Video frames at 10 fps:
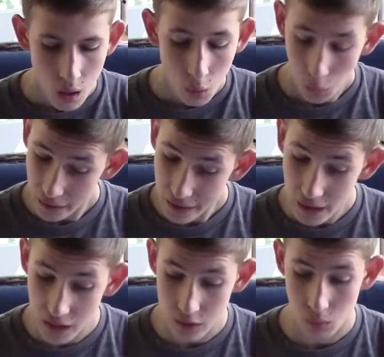When I
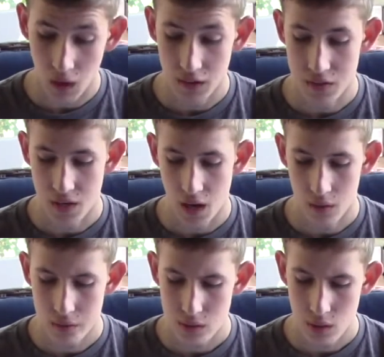got to Riley's
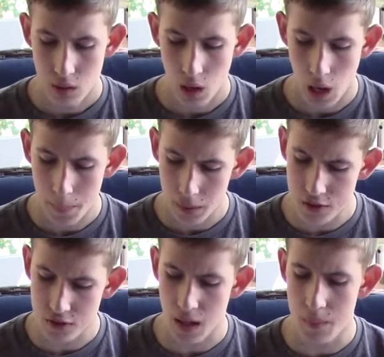house, I put
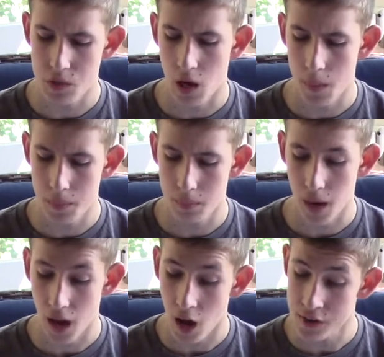his laptop in
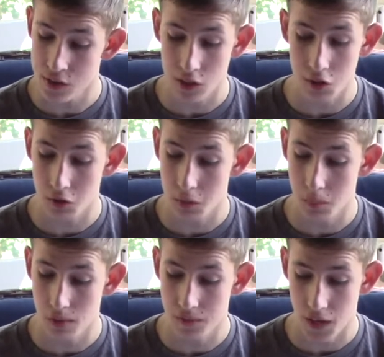my high security
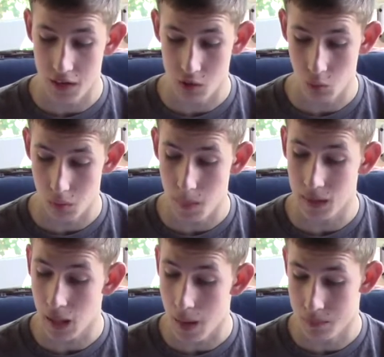briefcase with my
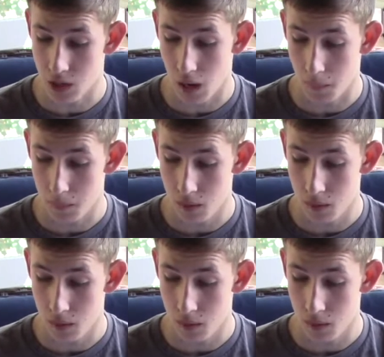laptop.